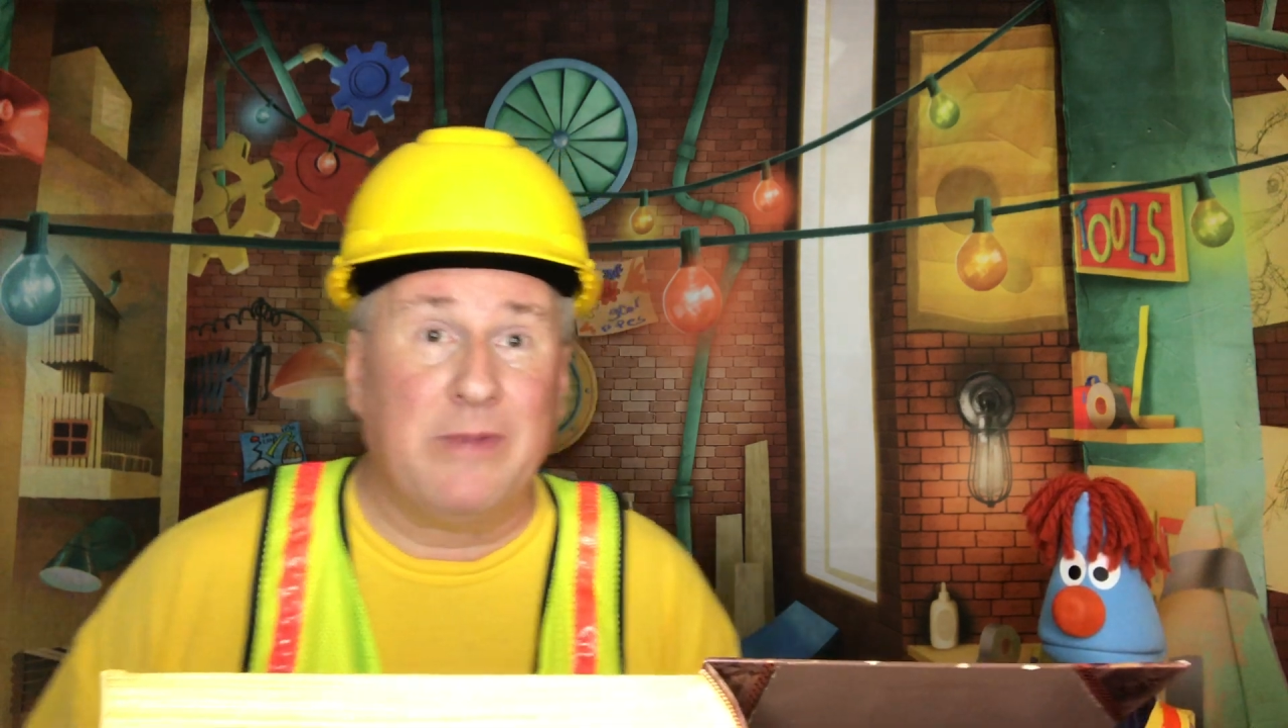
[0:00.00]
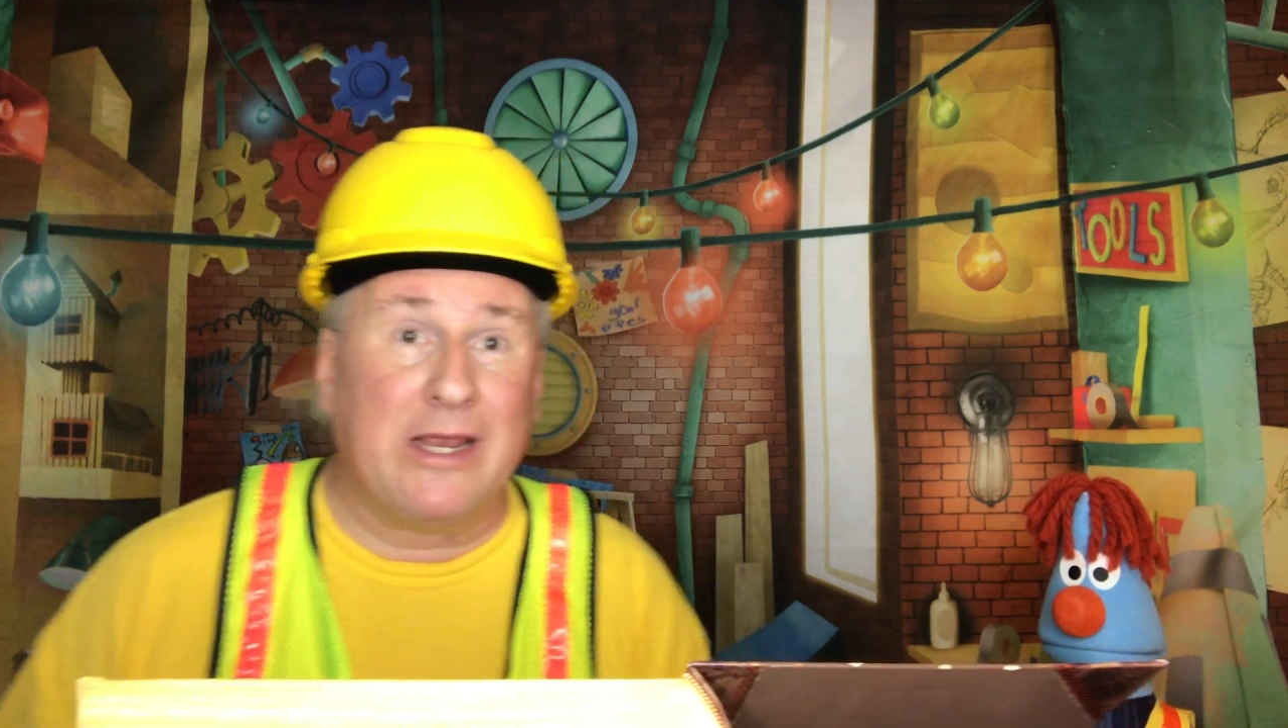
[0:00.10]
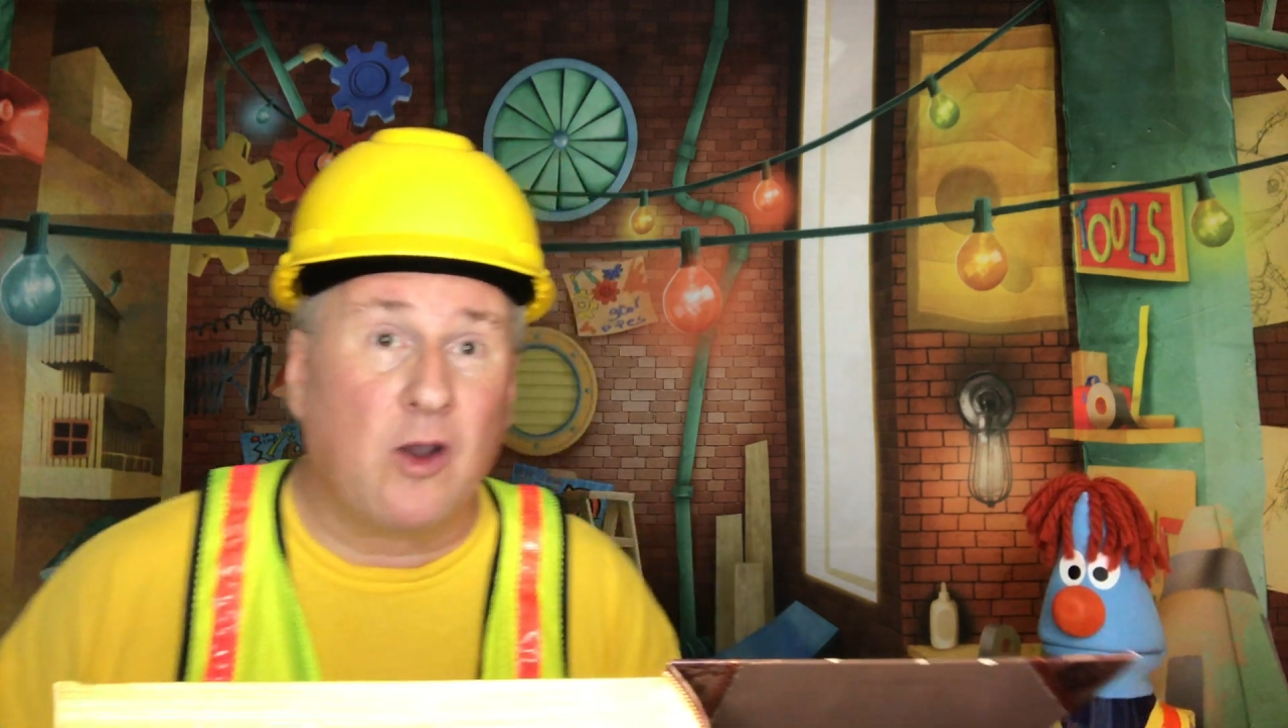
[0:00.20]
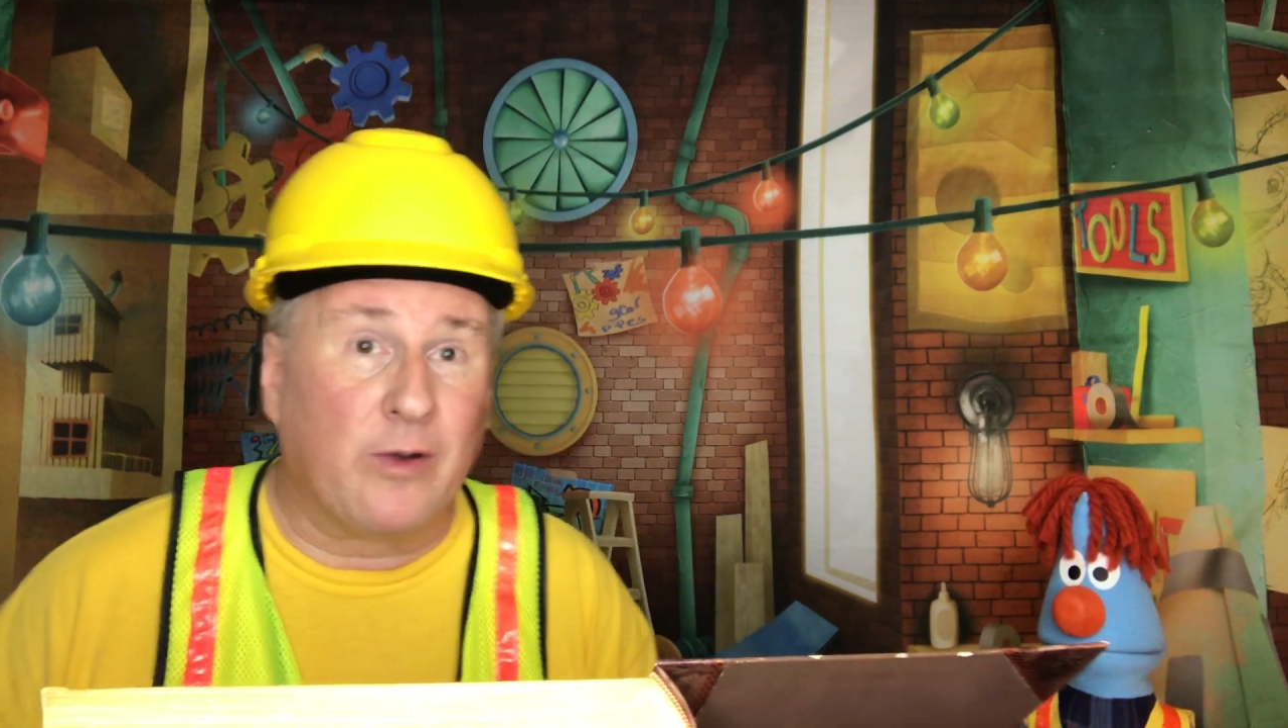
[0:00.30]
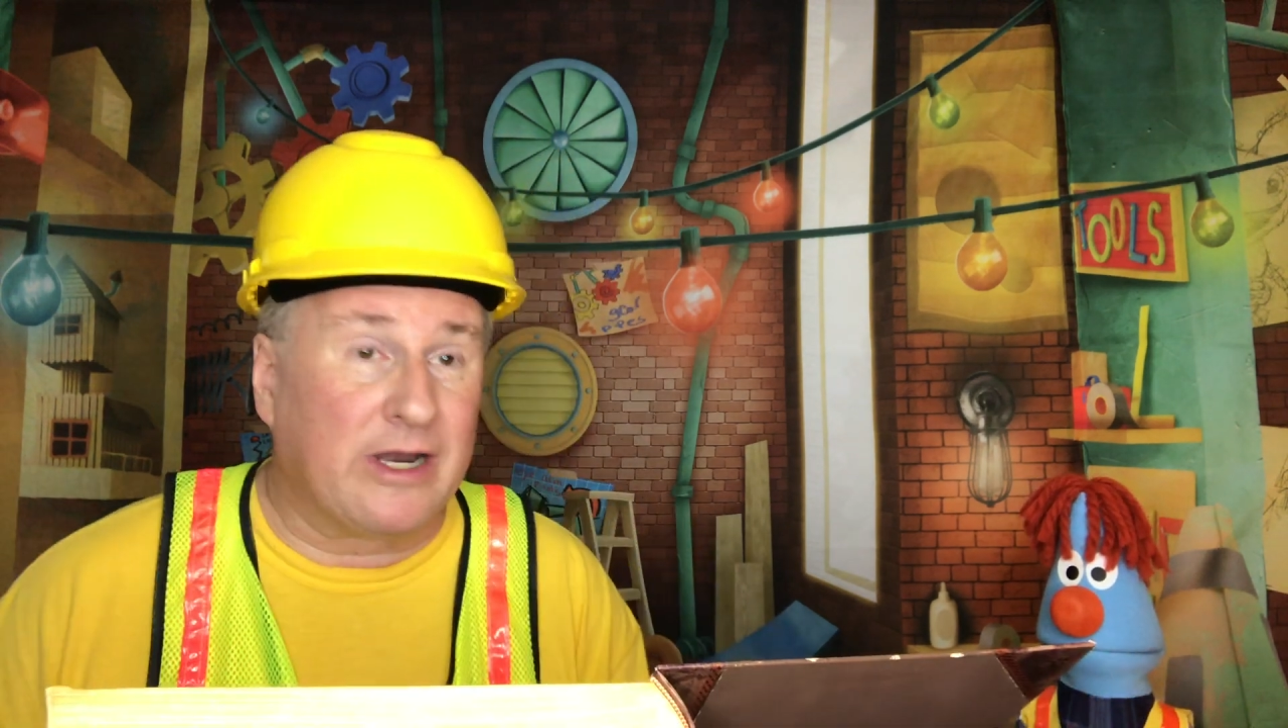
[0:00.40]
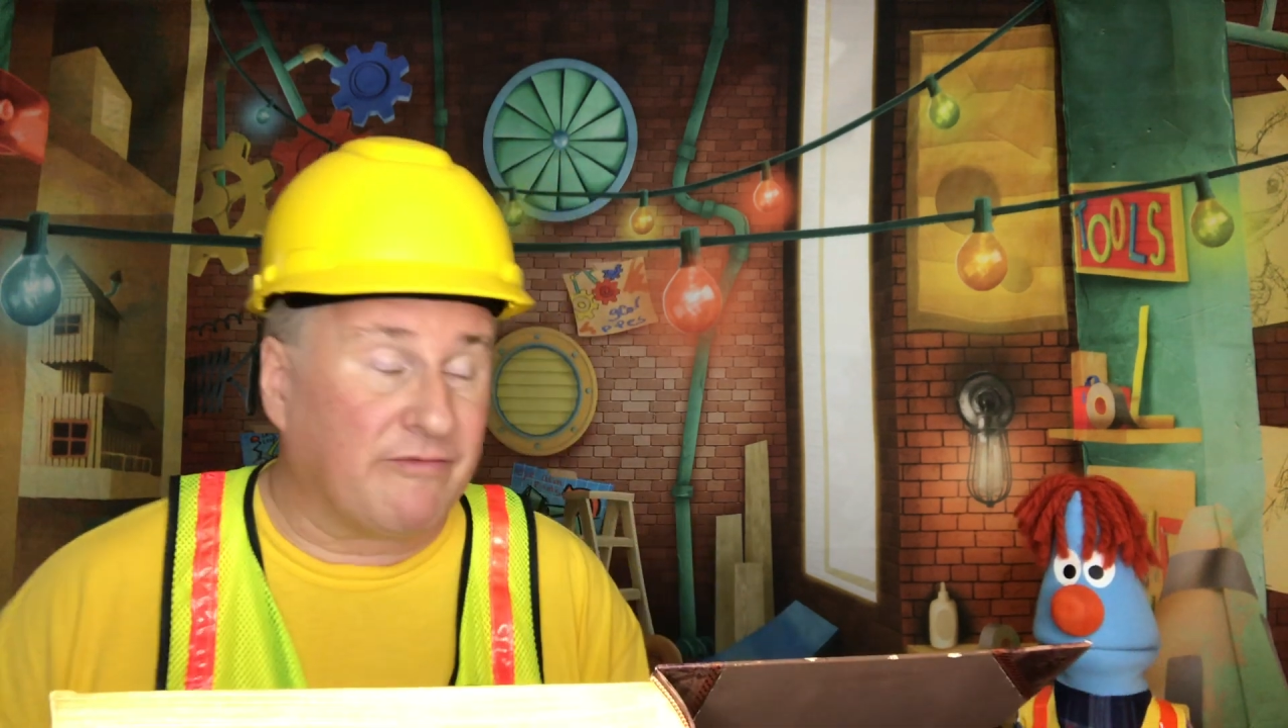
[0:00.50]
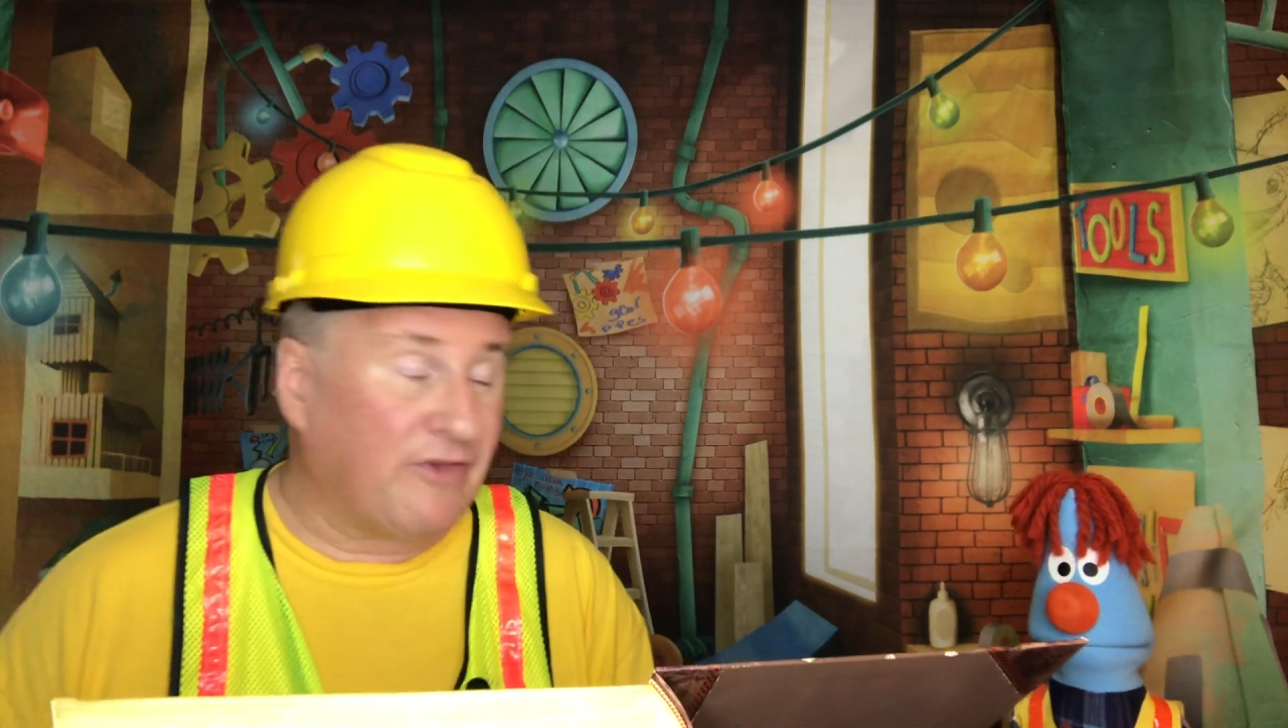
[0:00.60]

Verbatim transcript: mean go get a